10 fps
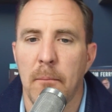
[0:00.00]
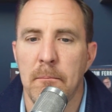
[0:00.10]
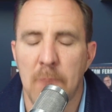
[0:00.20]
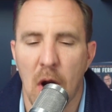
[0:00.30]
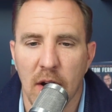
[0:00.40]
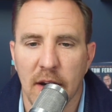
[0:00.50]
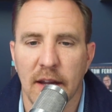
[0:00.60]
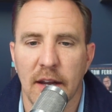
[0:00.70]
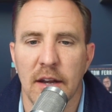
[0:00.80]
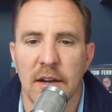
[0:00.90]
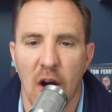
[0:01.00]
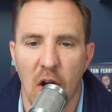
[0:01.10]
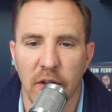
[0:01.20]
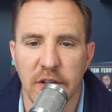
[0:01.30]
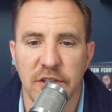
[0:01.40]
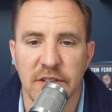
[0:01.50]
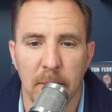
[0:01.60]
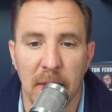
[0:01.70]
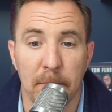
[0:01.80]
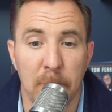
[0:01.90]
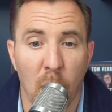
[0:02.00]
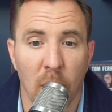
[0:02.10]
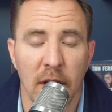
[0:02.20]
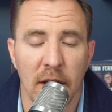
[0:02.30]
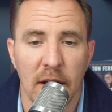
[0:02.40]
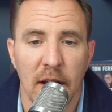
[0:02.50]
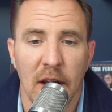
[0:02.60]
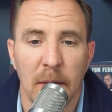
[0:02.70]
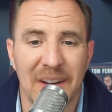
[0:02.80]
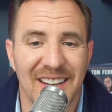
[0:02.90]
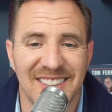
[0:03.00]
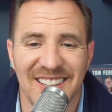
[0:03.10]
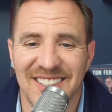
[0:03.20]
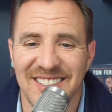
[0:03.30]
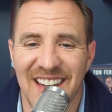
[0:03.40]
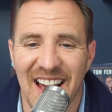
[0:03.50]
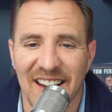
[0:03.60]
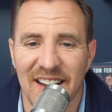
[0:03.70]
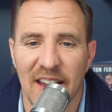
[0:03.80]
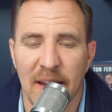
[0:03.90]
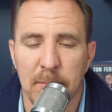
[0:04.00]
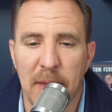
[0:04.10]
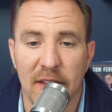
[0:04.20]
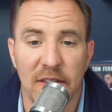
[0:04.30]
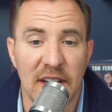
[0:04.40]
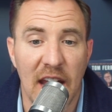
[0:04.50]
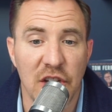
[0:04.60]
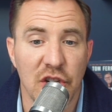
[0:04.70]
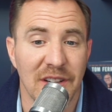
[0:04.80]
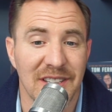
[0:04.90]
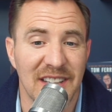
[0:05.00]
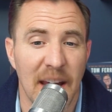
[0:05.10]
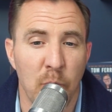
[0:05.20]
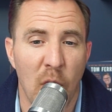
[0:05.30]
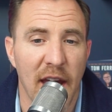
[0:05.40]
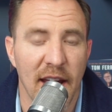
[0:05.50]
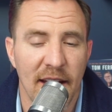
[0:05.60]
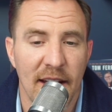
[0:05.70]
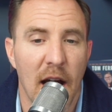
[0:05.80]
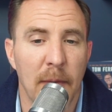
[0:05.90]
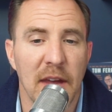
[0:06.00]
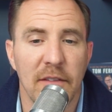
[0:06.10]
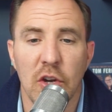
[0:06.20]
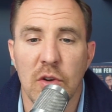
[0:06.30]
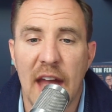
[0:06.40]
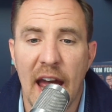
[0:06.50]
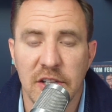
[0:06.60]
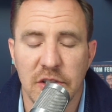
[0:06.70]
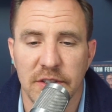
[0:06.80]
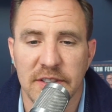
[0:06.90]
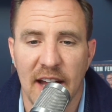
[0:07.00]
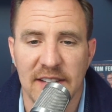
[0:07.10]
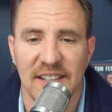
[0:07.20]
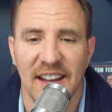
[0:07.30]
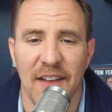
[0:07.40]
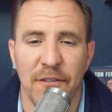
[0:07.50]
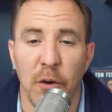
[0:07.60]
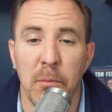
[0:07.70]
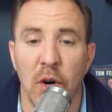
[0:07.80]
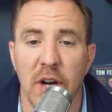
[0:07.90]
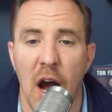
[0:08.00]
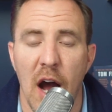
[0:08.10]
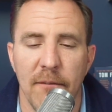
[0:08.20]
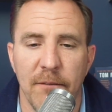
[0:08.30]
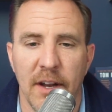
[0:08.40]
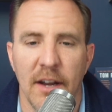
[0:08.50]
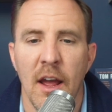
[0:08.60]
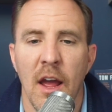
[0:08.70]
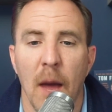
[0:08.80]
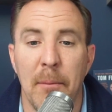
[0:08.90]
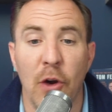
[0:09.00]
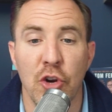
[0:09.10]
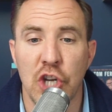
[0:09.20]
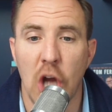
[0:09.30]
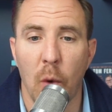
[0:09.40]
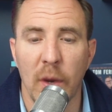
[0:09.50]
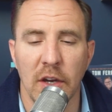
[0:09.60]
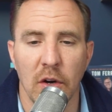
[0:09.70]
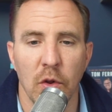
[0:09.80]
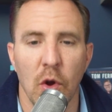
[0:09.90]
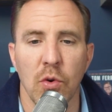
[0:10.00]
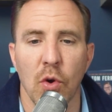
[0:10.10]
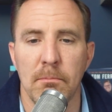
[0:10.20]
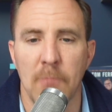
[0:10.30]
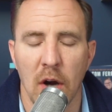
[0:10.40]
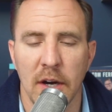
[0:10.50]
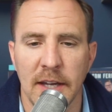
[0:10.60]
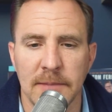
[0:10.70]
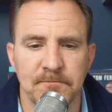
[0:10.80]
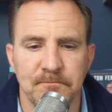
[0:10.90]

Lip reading: market knowledge is going to be important, because this is not going to impact the nation the same way. I'm giving you national stats today to feel more confident about knowing your local market.